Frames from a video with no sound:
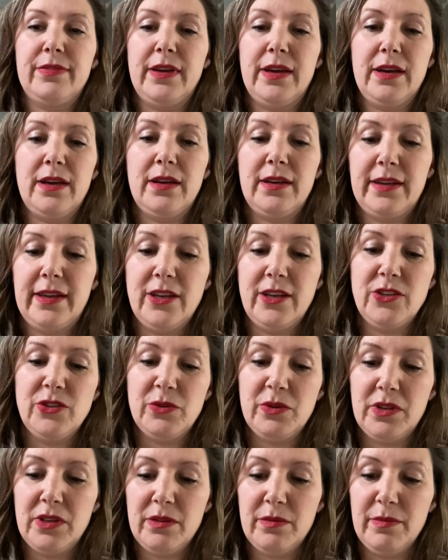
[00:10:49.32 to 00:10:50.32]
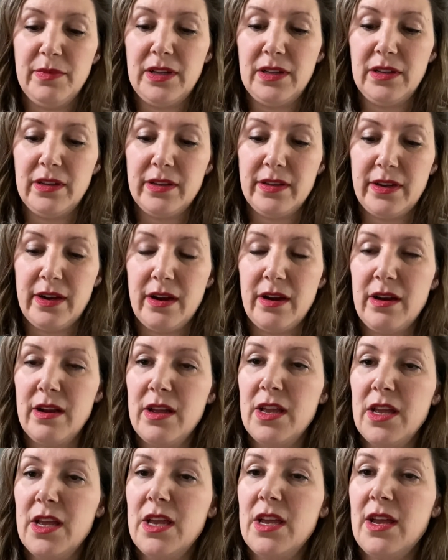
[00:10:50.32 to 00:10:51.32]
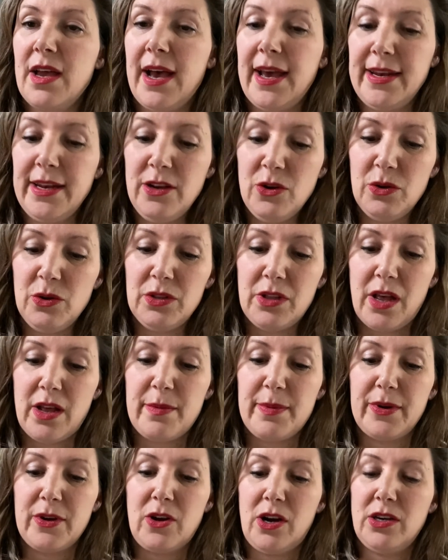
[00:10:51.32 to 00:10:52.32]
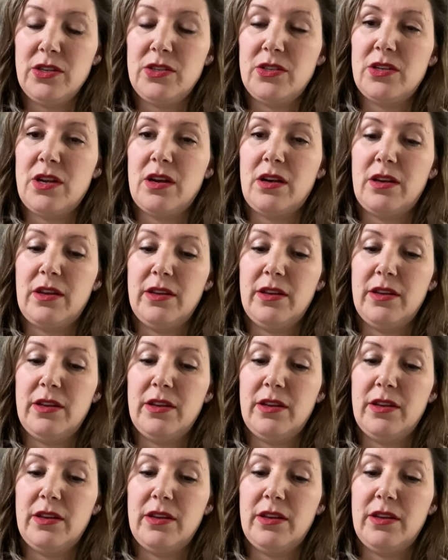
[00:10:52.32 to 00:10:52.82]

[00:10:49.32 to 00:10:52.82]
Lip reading: I can't do it in the middle of the air. I didn't know a lot about cardstock,